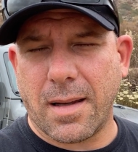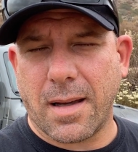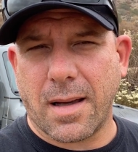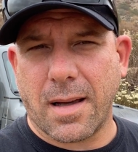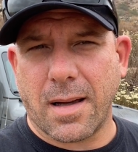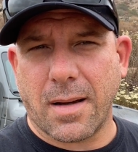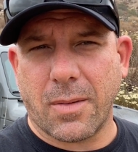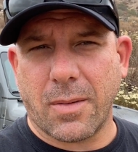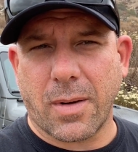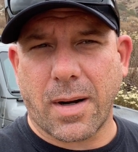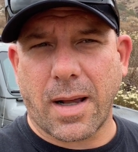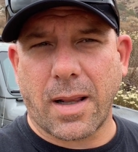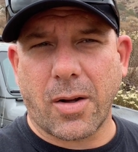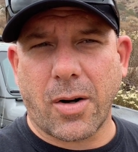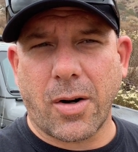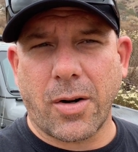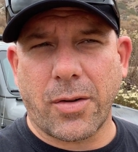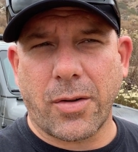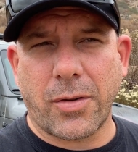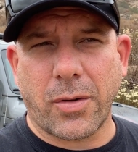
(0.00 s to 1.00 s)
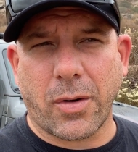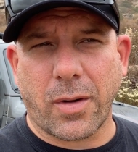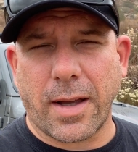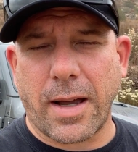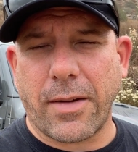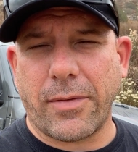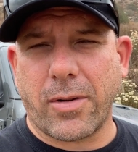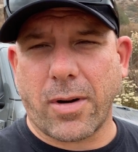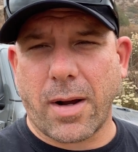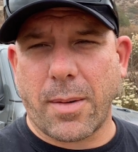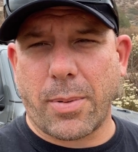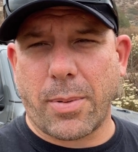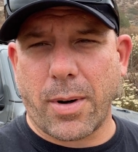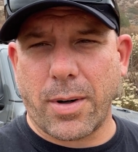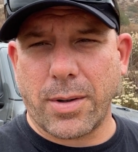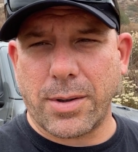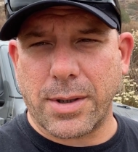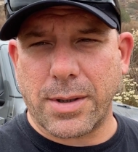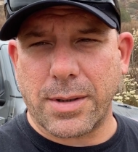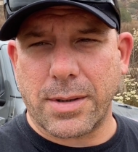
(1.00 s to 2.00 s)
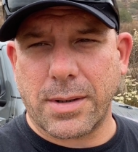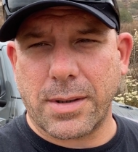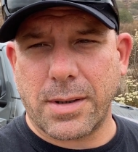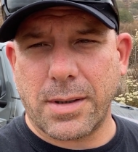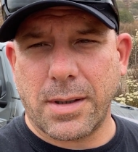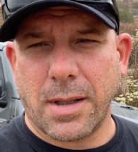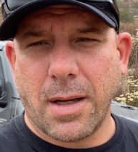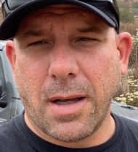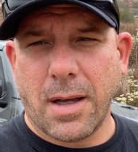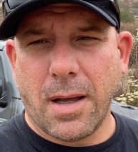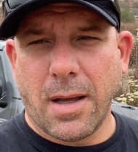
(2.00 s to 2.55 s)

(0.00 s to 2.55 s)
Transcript: what I learned shortly after I purchased